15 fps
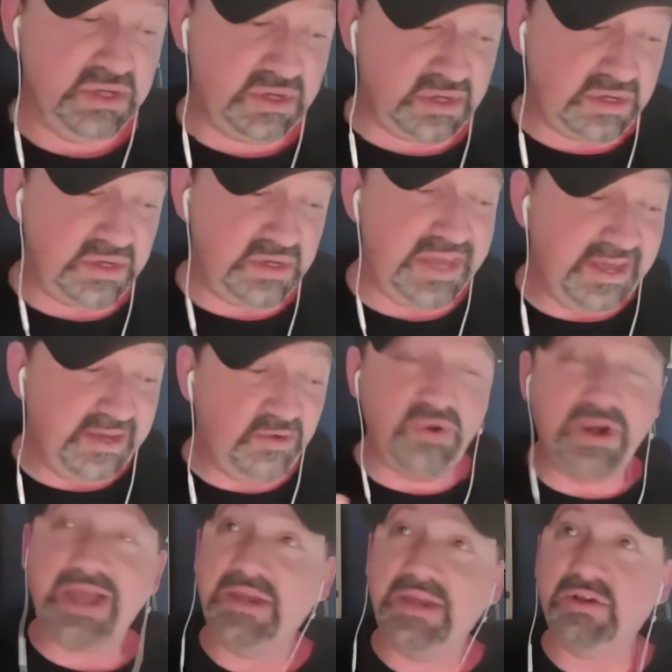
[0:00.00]
head
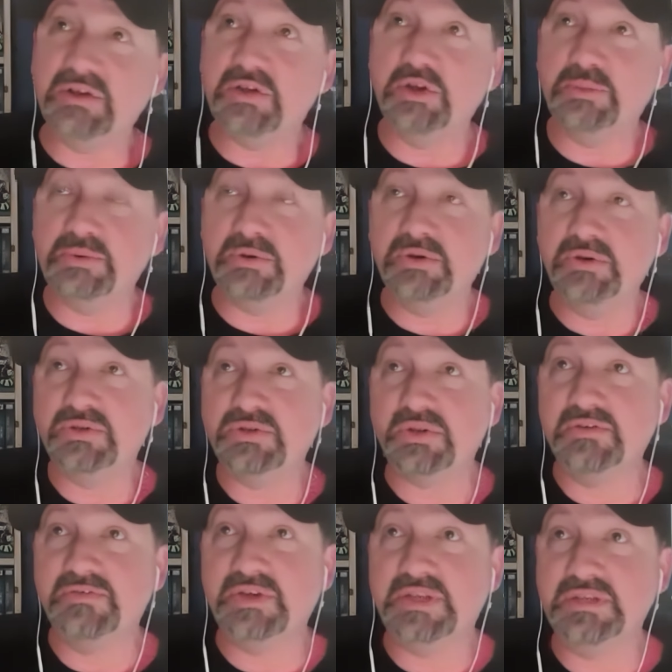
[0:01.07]
writer and co-producer
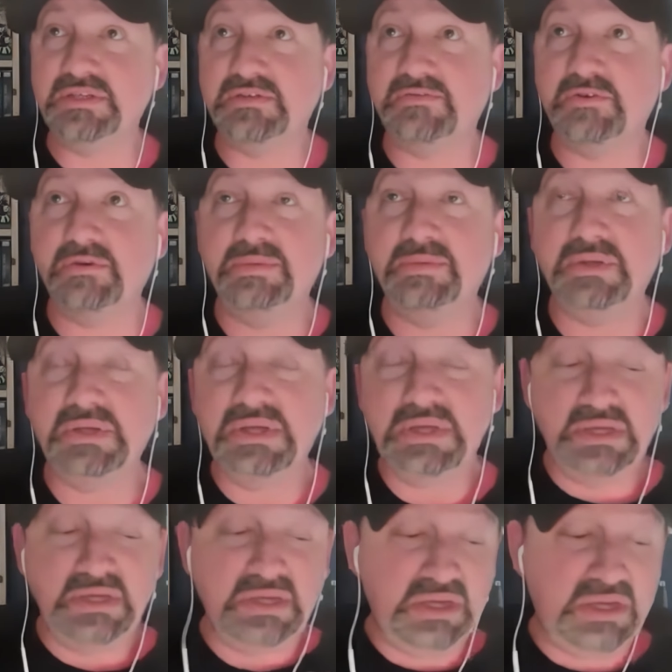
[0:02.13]
on Phineas and Ferb,
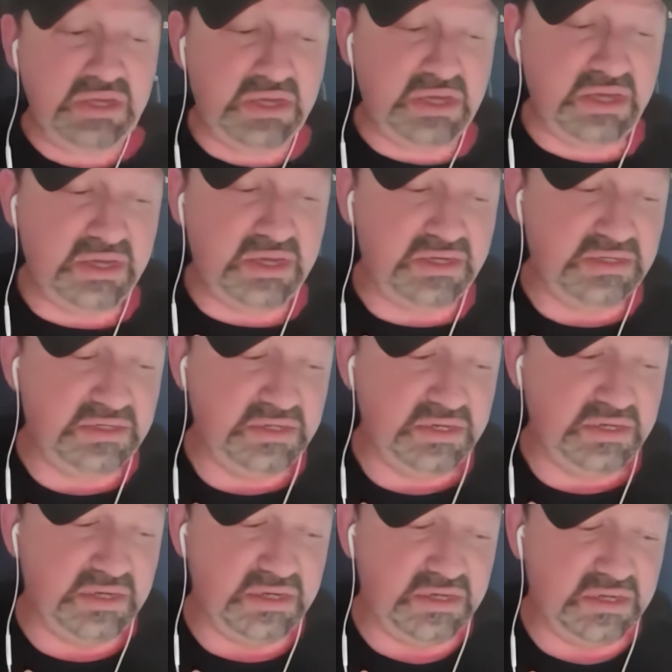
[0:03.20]
and